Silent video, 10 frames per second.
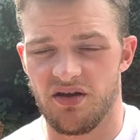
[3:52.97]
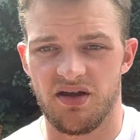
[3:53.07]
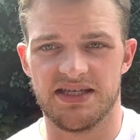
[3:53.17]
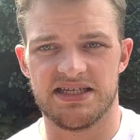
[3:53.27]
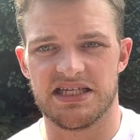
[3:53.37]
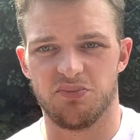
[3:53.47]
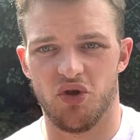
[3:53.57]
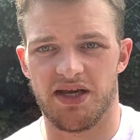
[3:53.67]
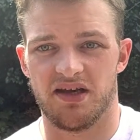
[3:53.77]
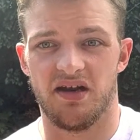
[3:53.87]
it starts more
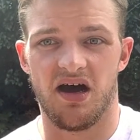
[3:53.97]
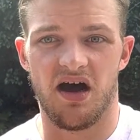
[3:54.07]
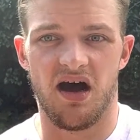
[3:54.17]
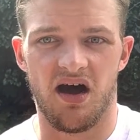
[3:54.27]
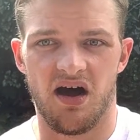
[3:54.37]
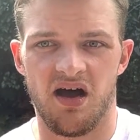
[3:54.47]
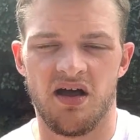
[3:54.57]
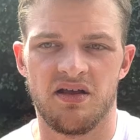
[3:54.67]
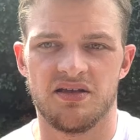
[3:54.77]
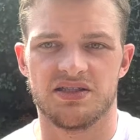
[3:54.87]
like an R.
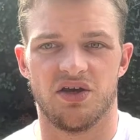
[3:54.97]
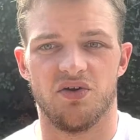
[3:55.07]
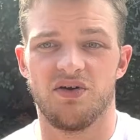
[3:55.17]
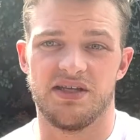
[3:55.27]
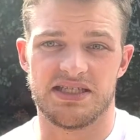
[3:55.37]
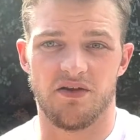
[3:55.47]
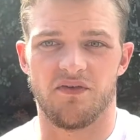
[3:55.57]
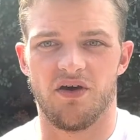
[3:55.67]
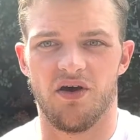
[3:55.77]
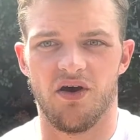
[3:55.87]
So instead of
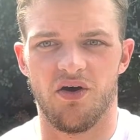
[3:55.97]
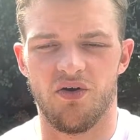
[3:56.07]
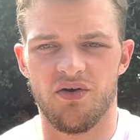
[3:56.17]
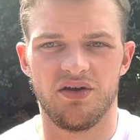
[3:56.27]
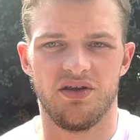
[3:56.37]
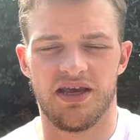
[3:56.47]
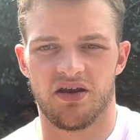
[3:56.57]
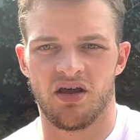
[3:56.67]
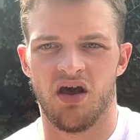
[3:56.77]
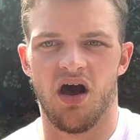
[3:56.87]
O, you get
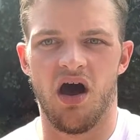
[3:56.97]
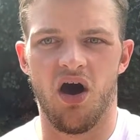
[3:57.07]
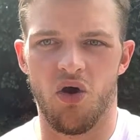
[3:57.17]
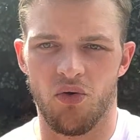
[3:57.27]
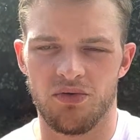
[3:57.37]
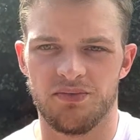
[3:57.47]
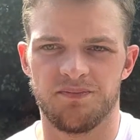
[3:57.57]
O.